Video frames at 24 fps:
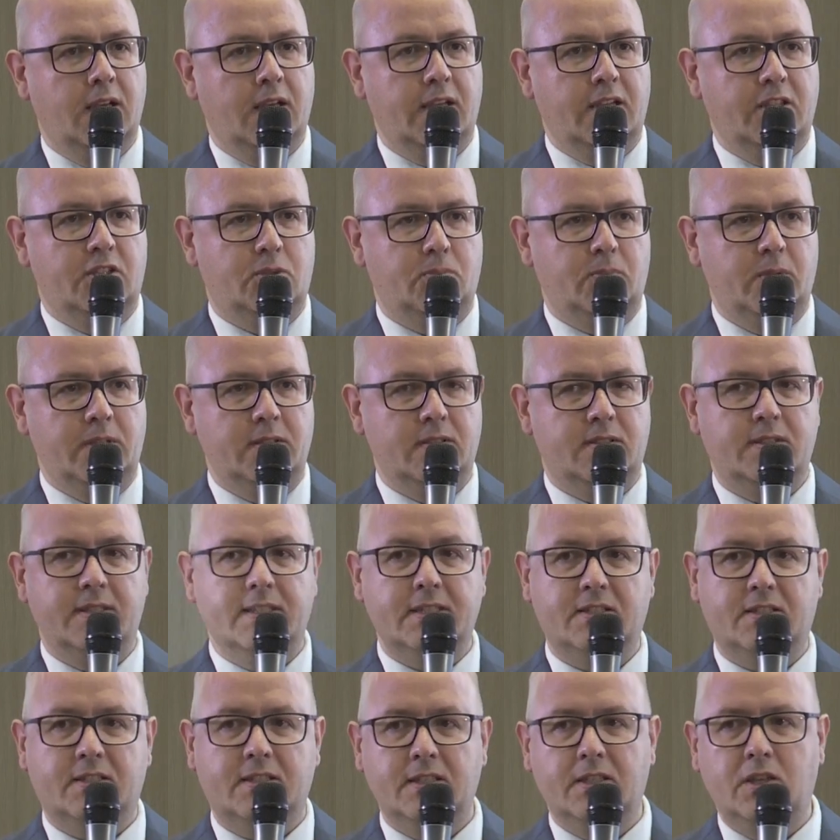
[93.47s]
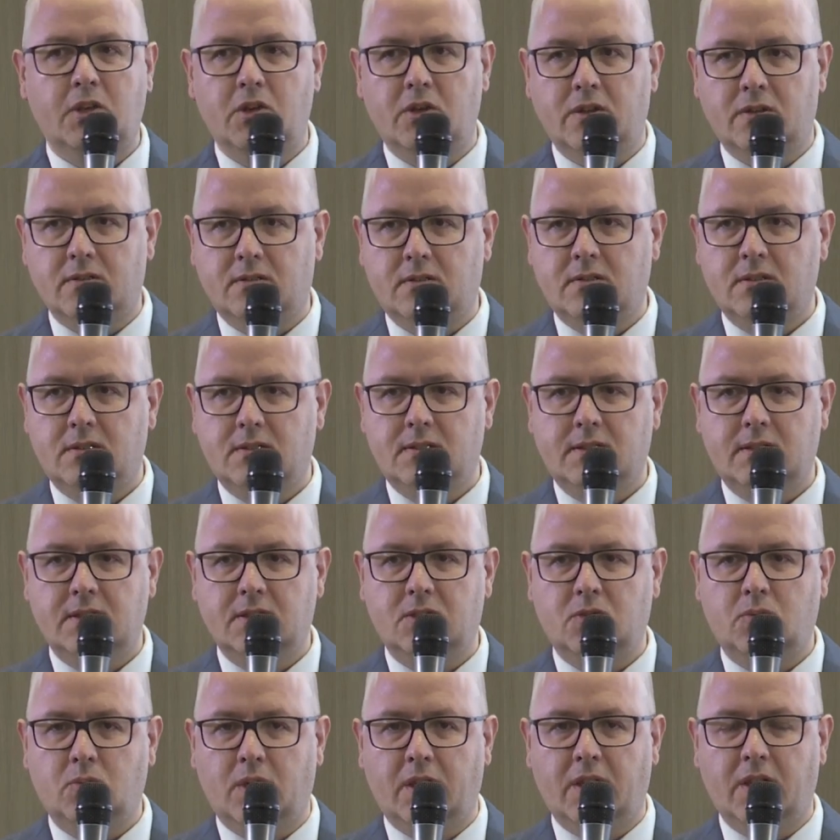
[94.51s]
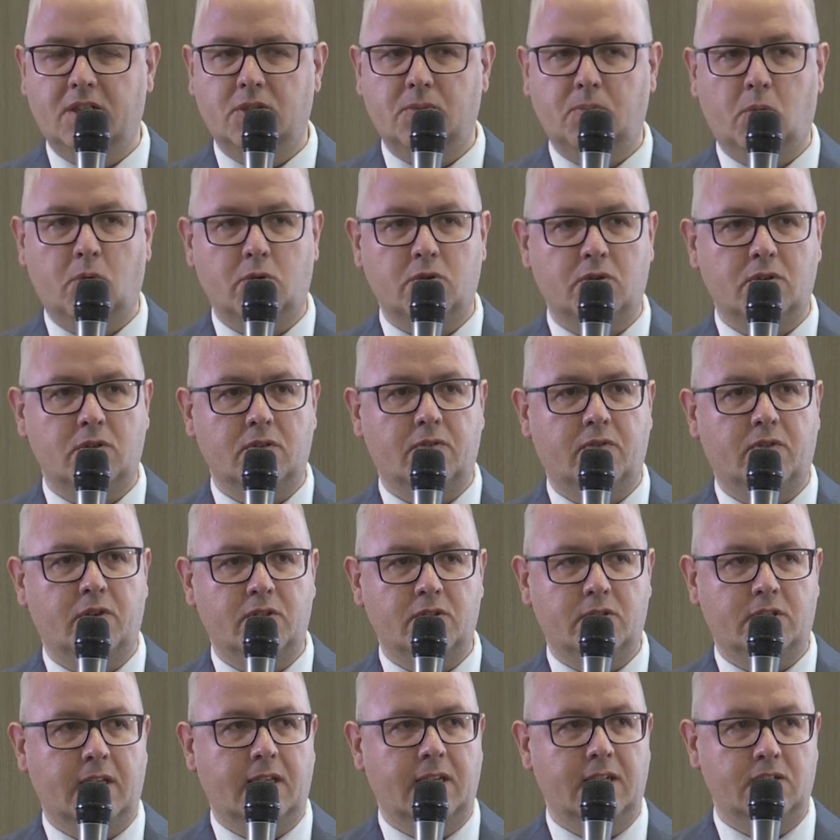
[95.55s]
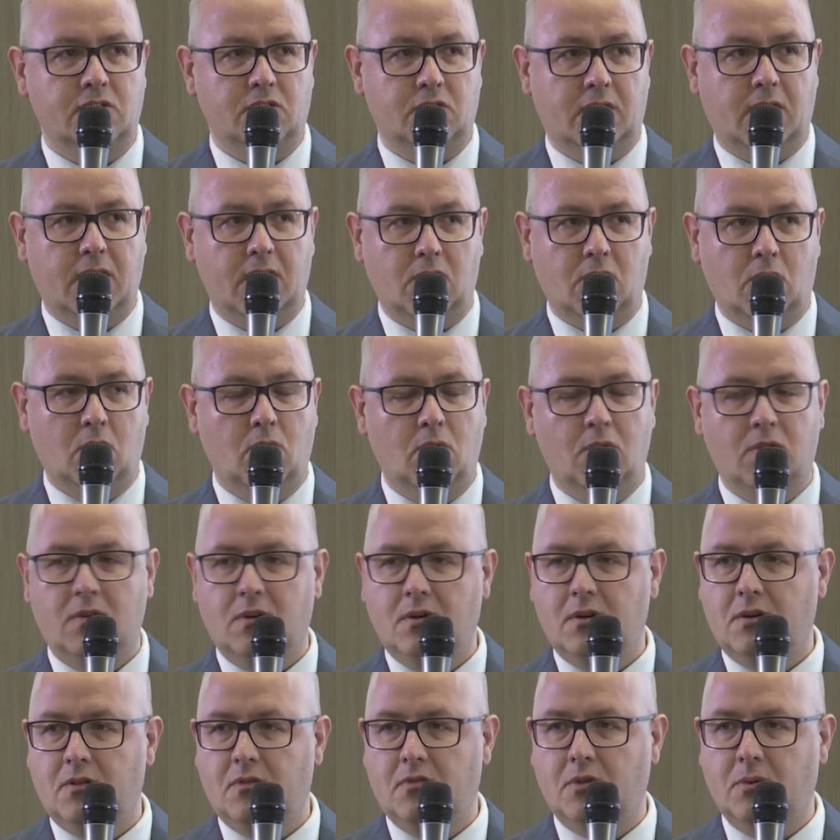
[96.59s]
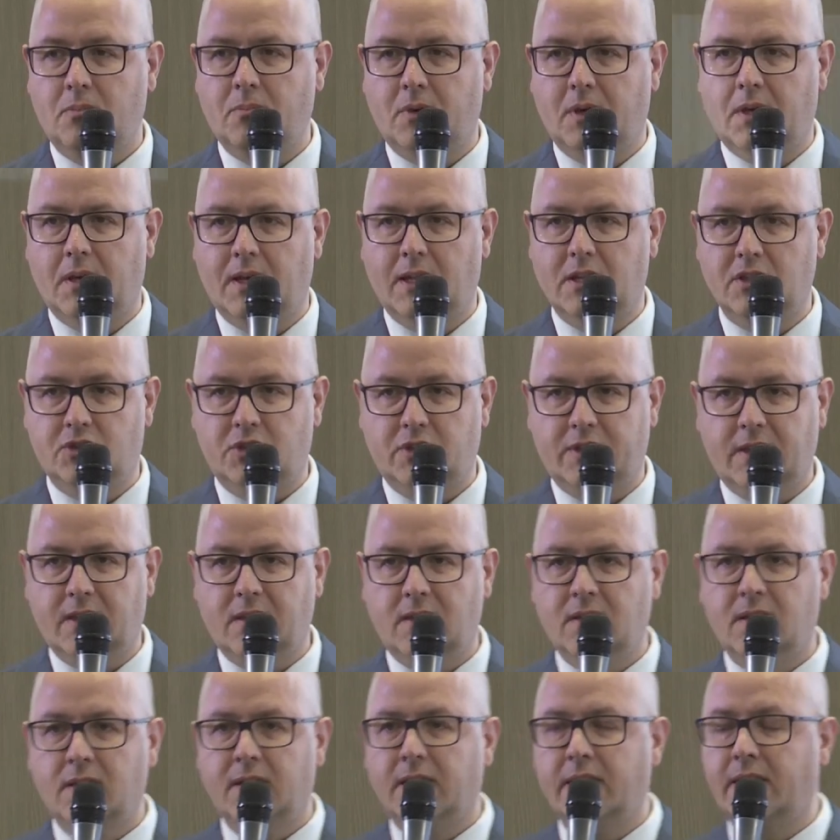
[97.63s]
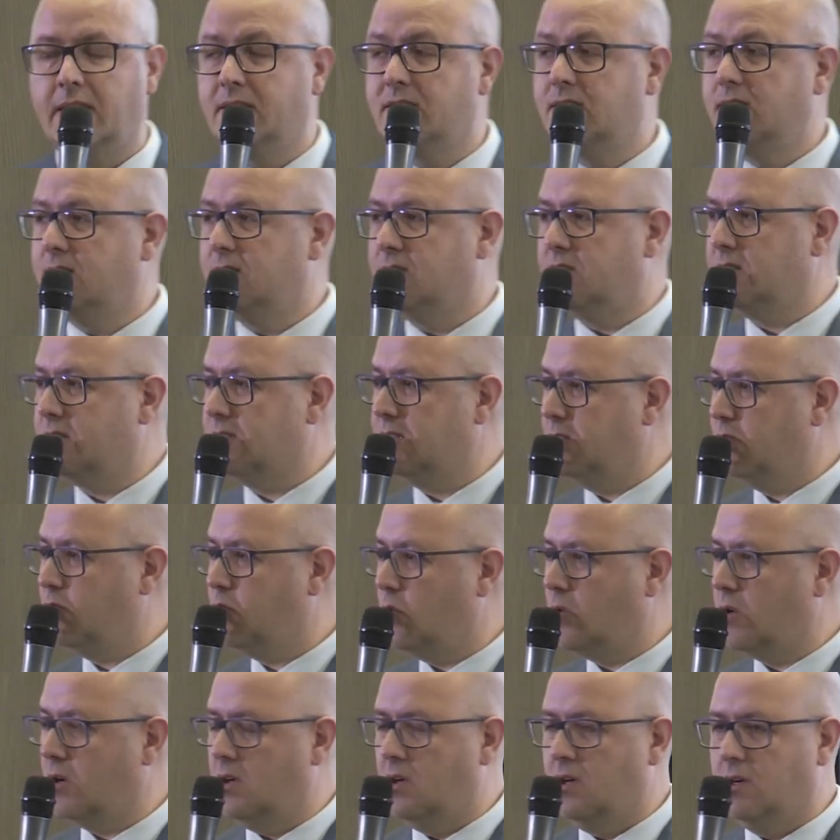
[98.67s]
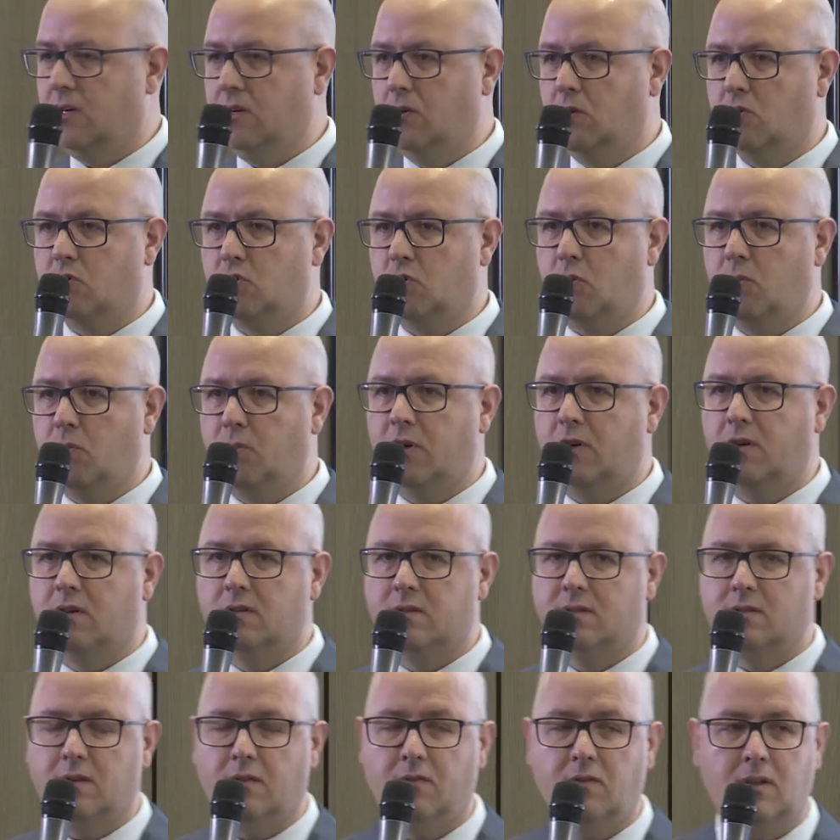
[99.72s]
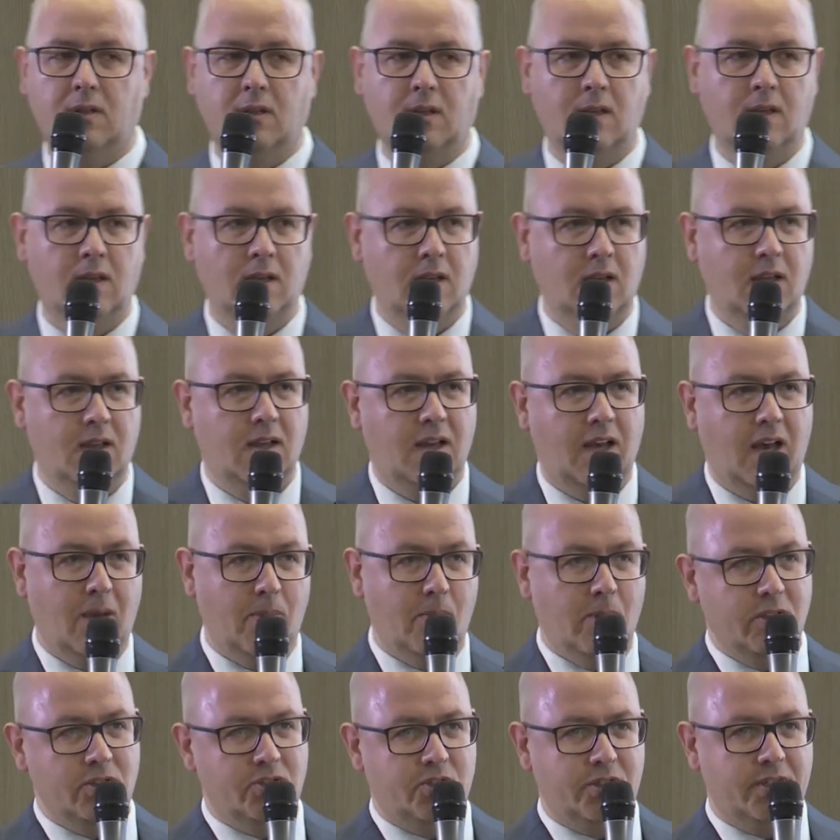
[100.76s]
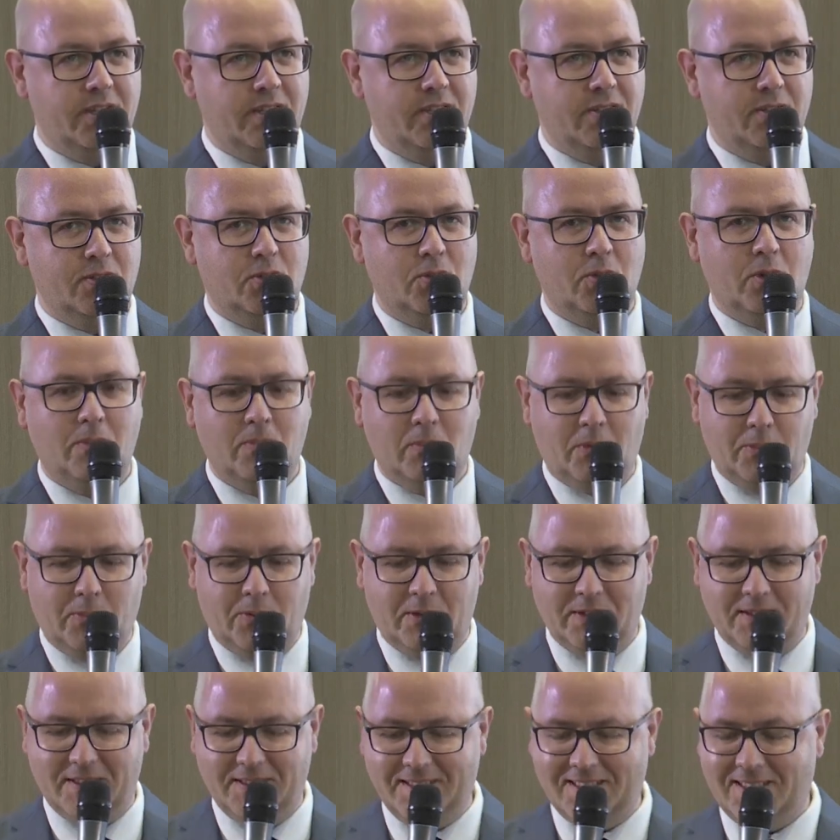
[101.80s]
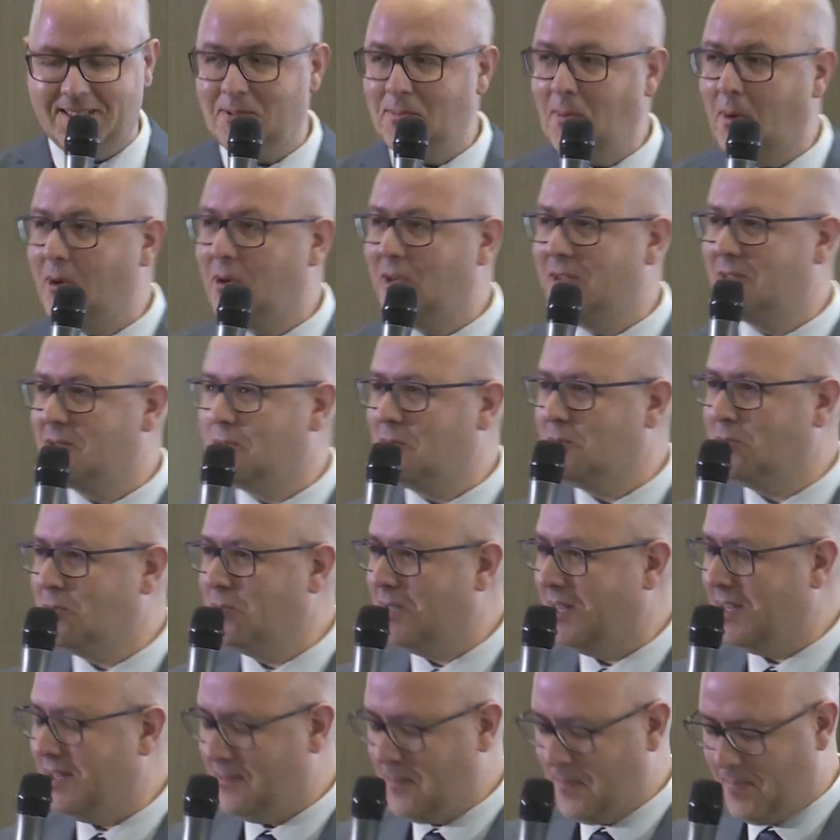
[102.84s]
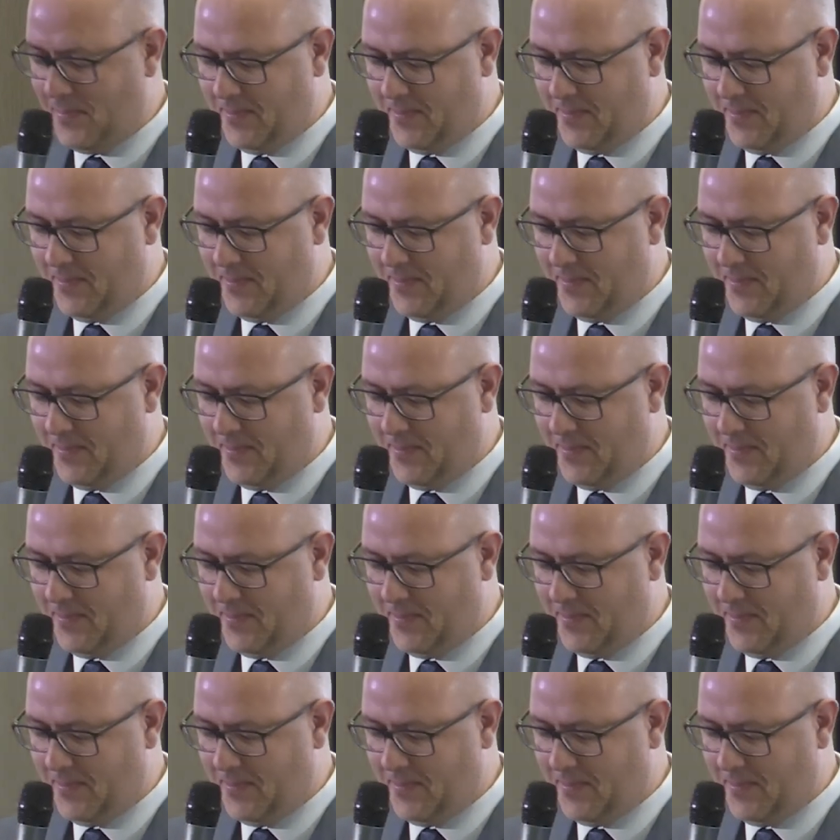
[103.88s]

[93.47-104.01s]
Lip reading: It's been 60 years since we exported first LNG cargo from Algeria in 1964, in October 7. I'm Algerian, so I'm representing my country today.